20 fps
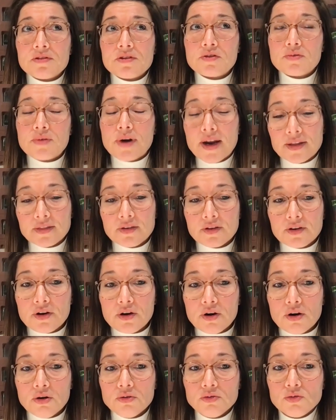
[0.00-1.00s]
crack the
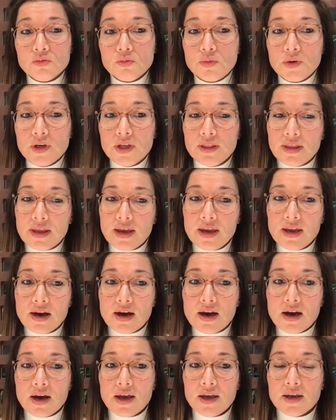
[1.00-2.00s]
code with A
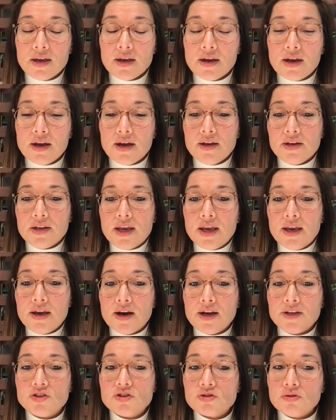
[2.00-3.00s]
I and A
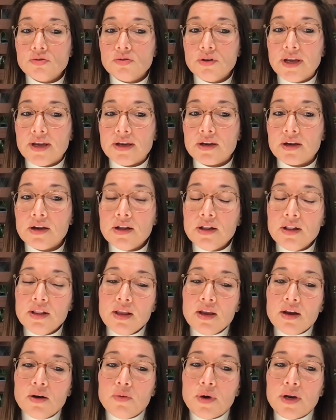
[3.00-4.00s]
I tooling
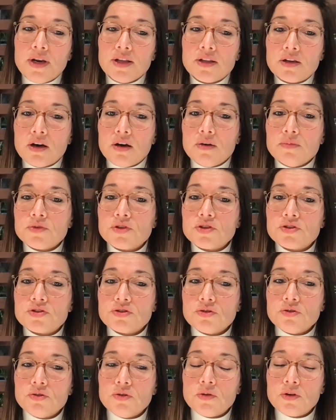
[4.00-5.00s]
when it comes
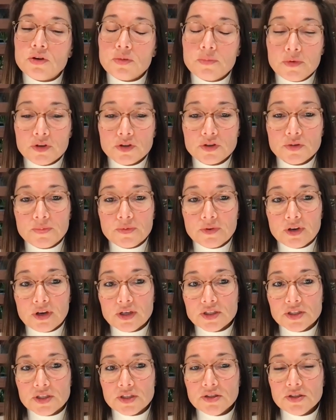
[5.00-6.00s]
to commercial
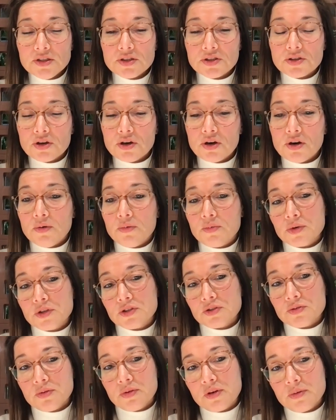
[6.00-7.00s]
productions. So we're
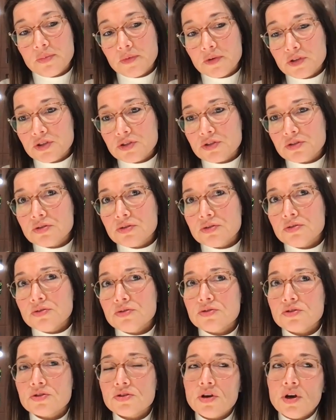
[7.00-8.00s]
doing
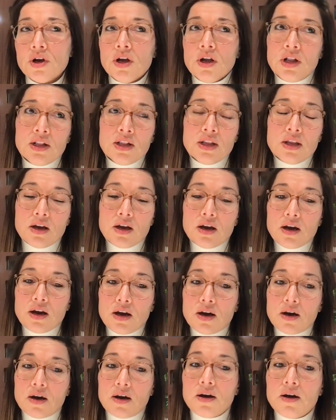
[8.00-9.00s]
commercials,
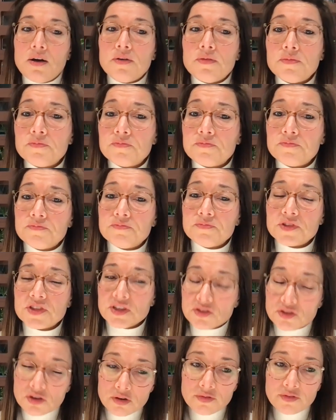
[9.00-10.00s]
uh,
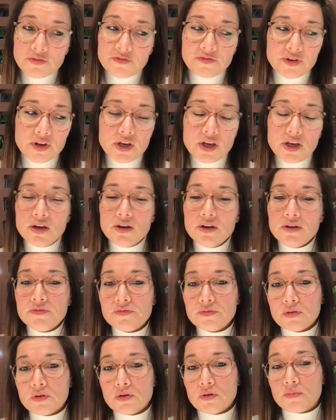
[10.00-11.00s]
cinematography
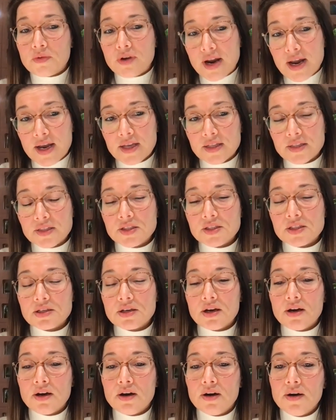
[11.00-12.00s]
for brands.
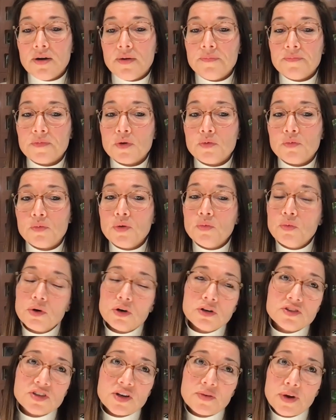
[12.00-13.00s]
Um, we
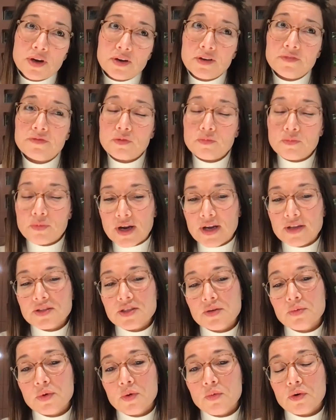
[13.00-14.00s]
work directly for
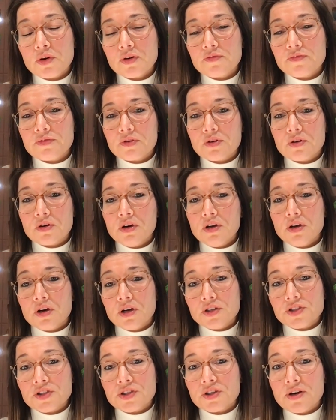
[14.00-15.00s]
brands, and we work for
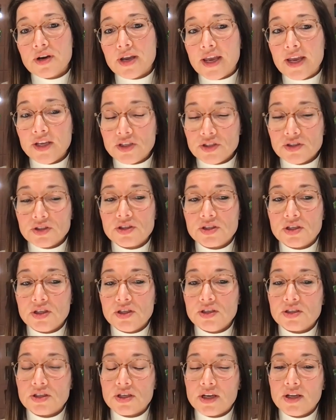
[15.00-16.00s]
larger
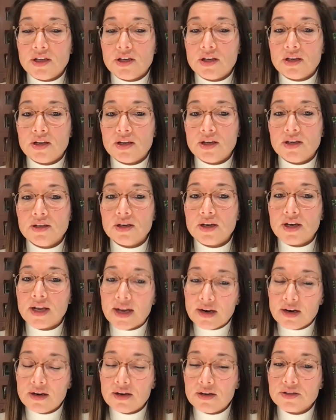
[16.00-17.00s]
agencies in, in the
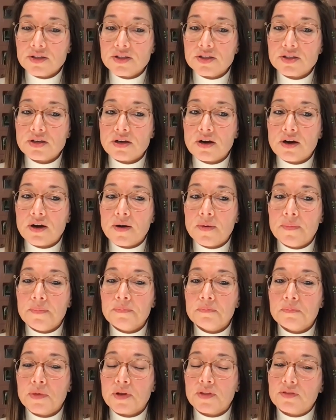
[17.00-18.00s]
Netherlands, uh,
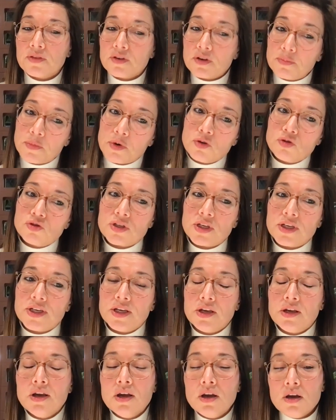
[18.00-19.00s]
but they're
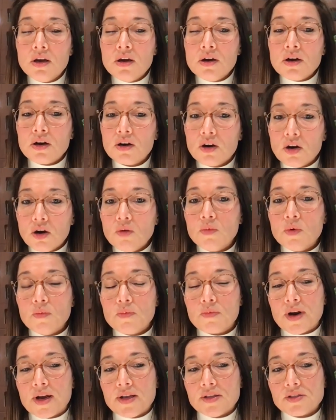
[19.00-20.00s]
mostly
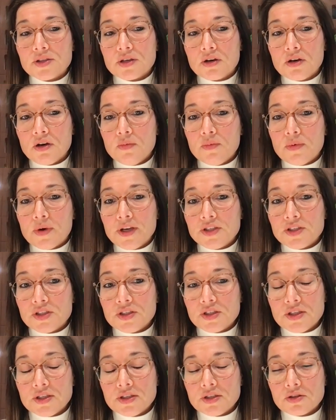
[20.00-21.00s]
global brands and global
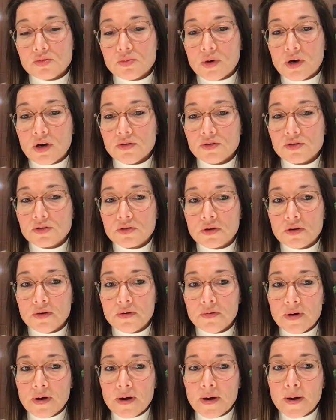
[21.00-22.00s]
agencies as well.
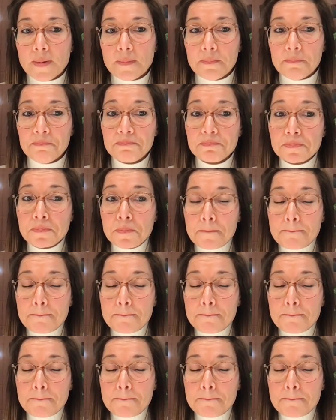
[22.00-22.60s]
So um,